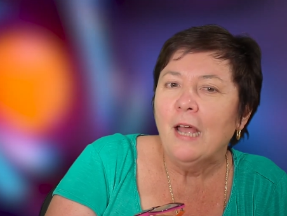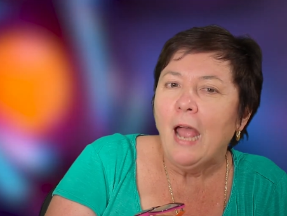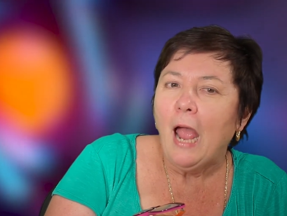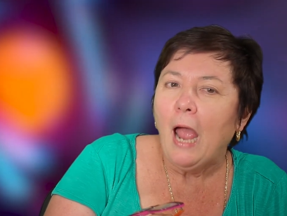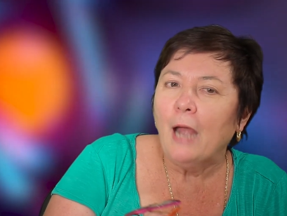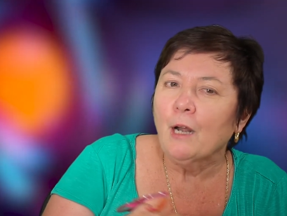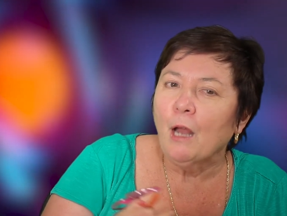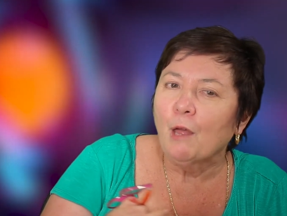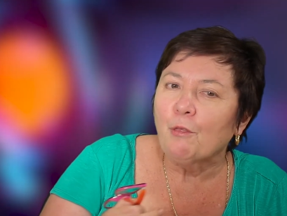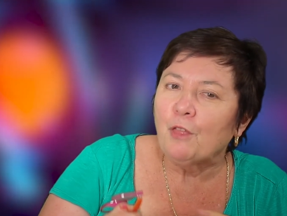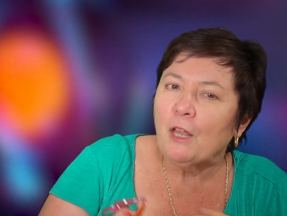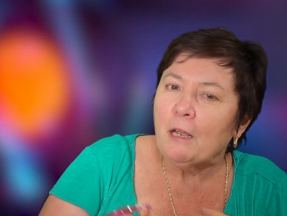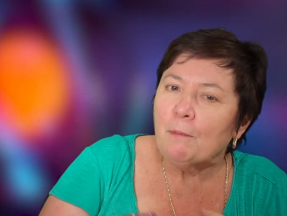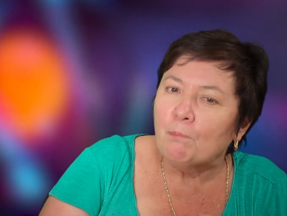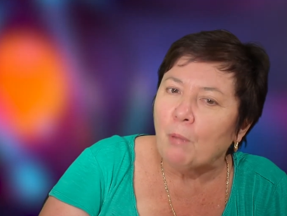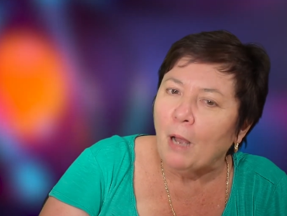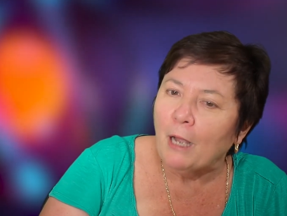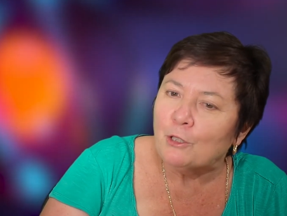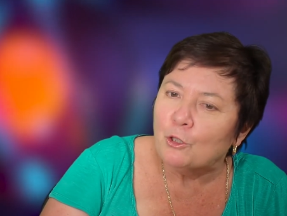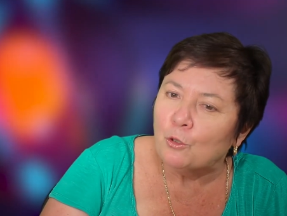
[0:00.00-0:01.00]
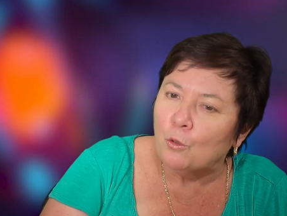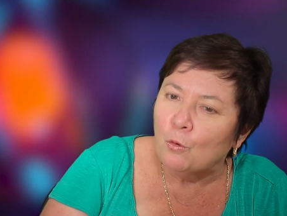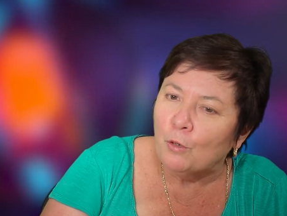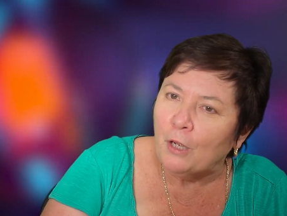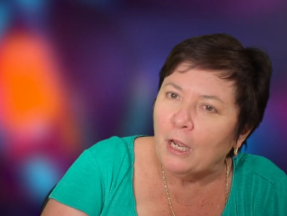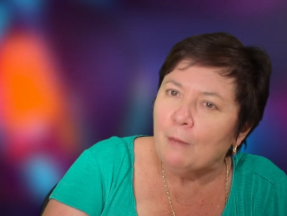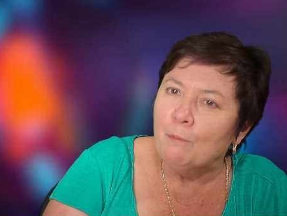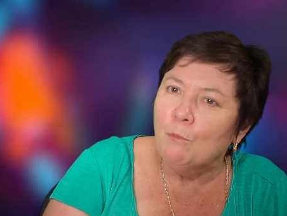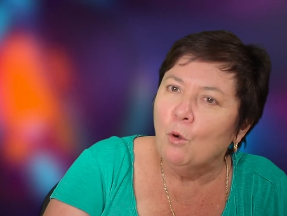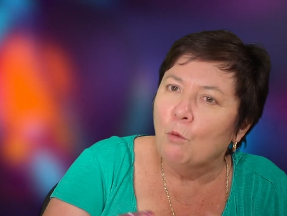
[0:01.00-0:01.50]
And I think by
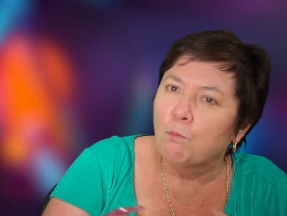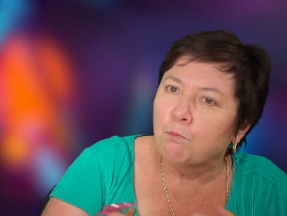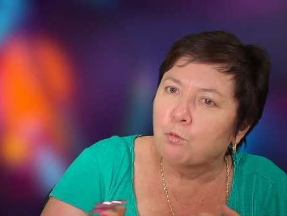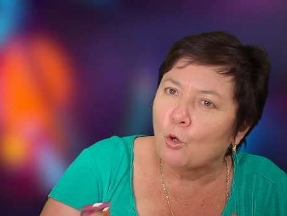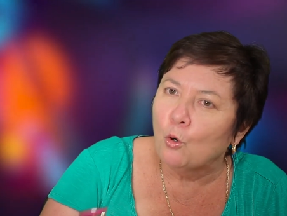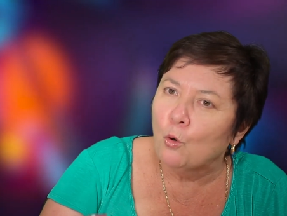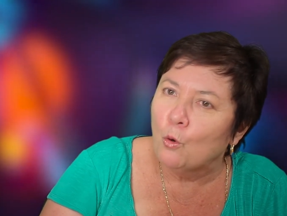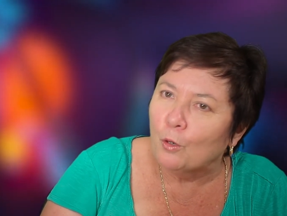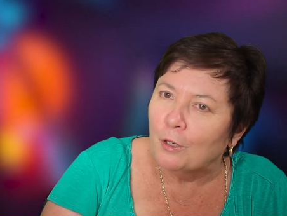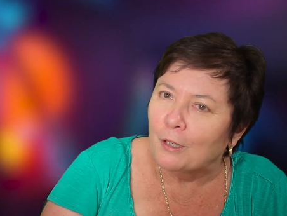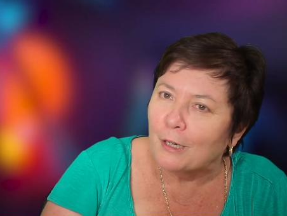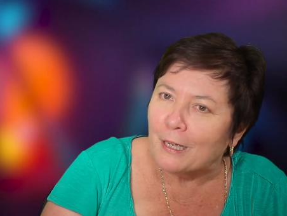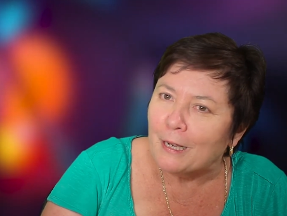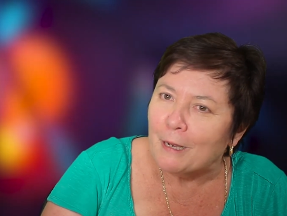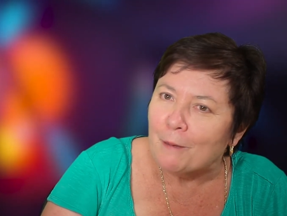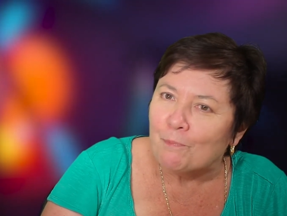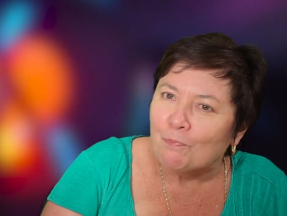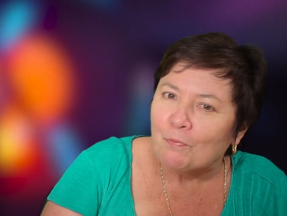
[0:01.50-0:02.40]
talking more broadly,